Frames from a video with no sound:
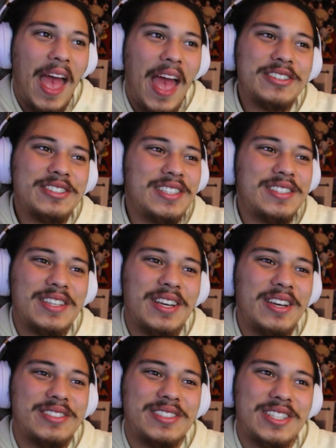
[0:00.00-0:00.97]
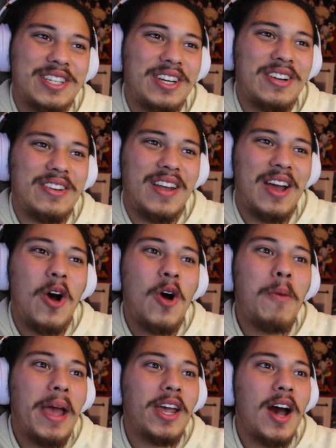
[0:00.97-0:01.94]
Oh
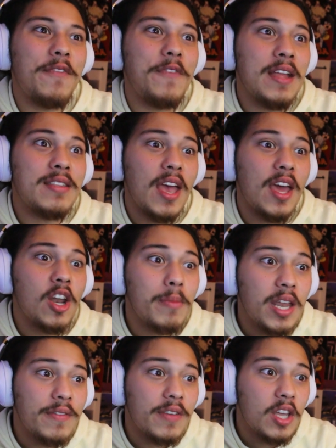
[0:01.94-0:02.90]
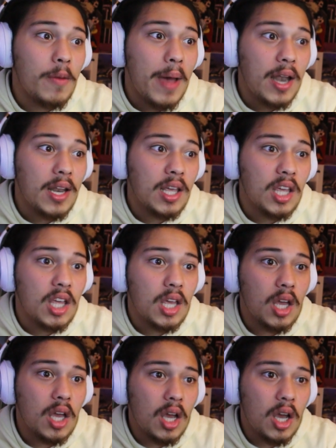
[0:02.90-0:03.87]
my god, Fantano made a video about it?
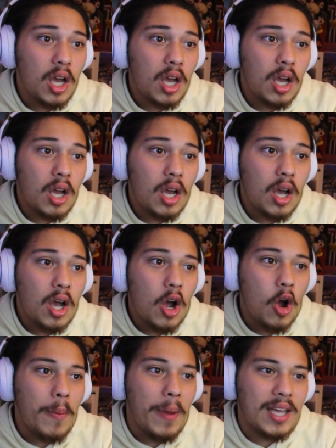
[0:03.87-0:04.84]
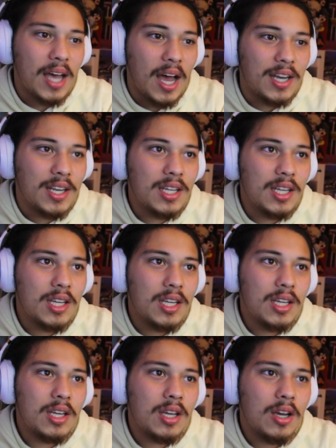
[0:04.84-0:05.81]
Oh my god.
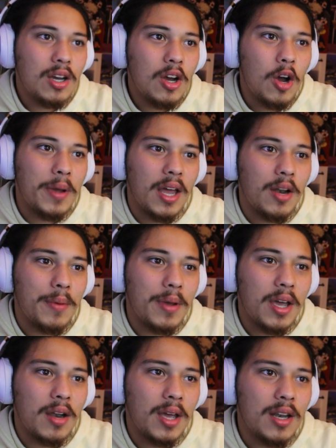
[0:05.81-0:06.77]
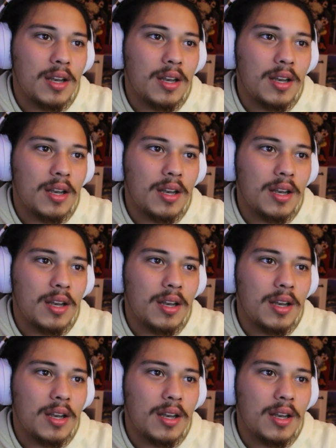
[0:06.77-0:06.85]
Oh my god, oh my god, oh my god.